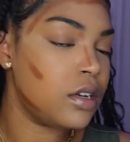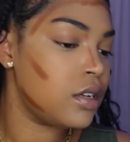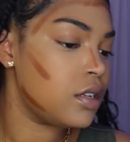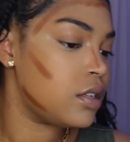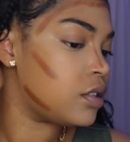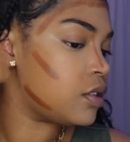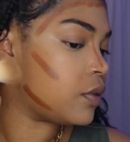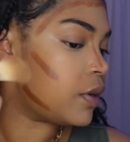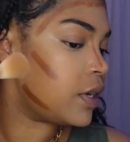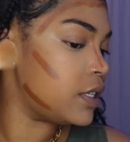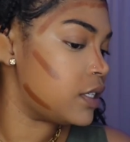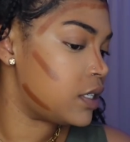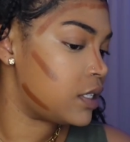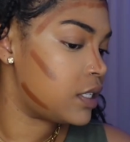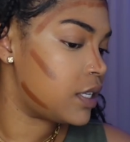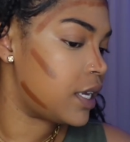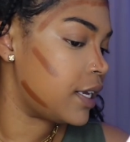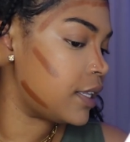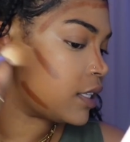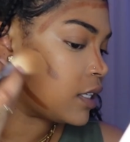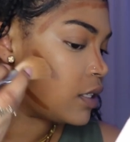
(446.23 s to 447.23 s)
So I just
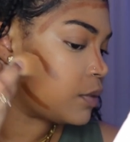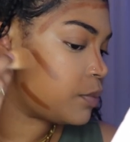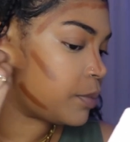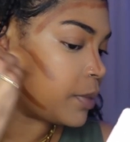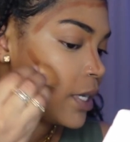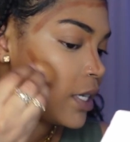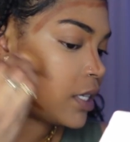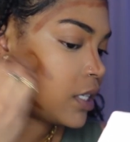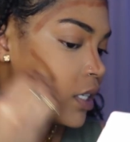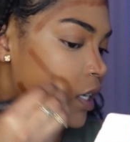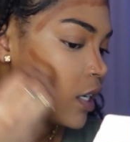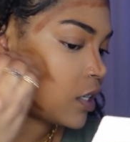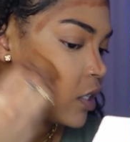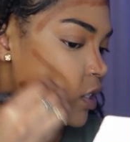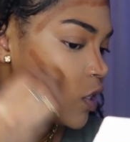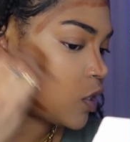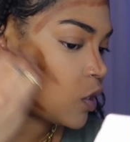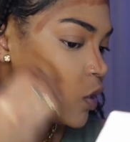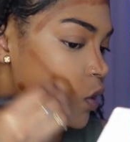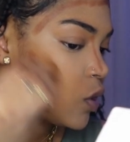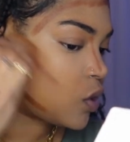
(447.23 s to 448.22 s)
take this brush and I
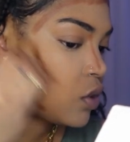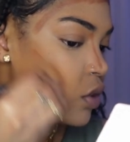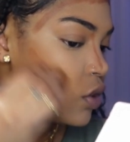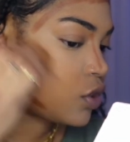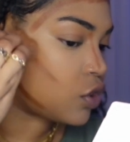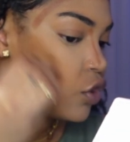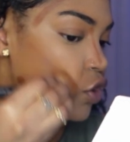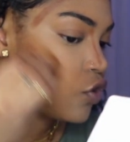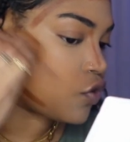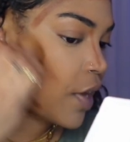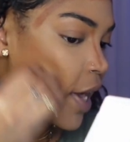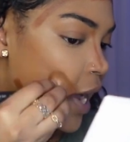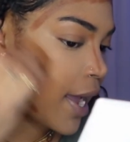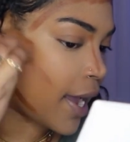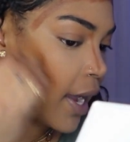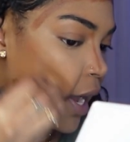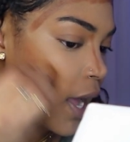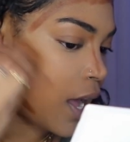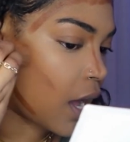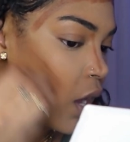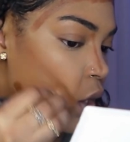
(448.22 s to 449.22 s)
just
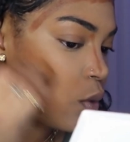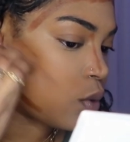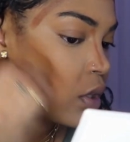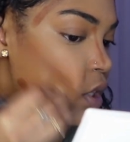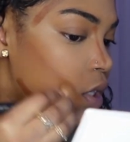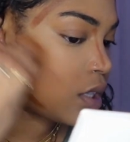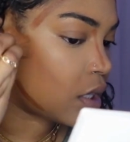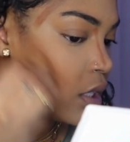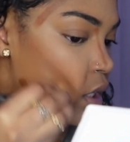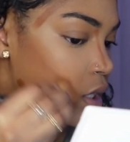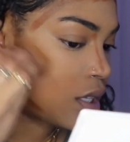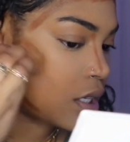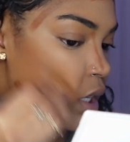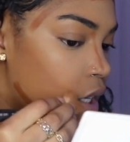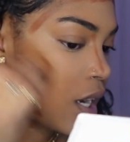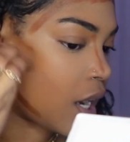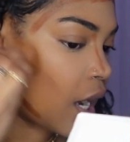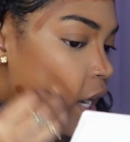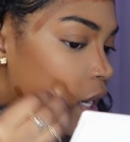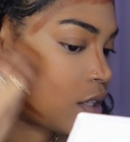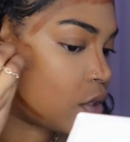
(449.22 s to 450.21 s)
drag out the
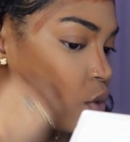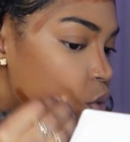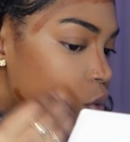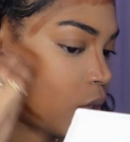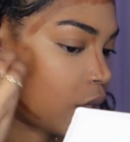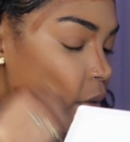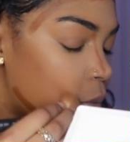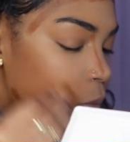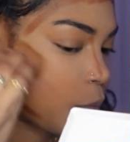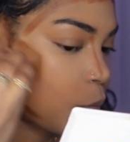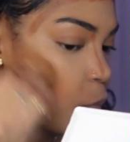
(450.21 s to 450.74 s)
contour.